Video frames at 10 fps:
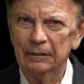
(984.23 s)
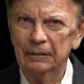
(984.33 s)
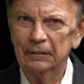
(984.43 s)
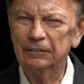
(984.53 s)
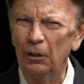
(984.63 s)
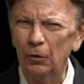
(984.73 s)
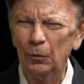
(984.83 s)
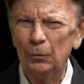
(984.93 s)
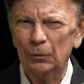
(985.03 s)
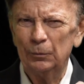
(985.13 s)

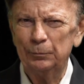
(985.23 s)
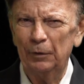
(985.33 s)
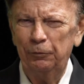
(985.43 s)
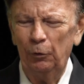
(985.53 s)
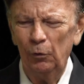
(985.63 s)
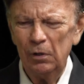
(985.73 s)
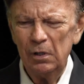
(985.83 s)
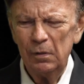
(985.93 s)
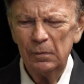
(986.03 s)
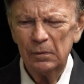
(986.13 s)
So,
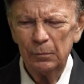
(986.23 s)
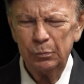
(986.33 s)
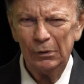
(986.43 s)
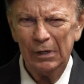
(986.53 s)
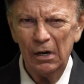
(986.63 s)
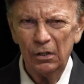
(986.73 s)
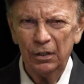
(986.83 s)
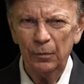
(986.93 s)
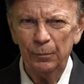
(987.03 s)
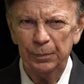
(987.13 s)
before prayer
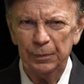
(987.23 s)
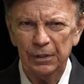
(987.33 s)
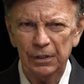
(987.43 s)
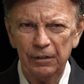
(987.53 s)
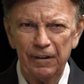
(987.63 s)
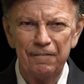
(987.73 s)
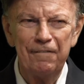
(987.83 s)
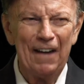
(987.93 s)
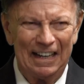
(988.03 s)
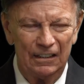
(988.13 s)
can be
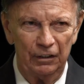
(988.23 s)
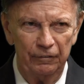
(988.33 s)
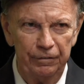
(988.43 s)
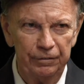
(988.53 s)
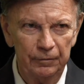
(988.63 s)
effective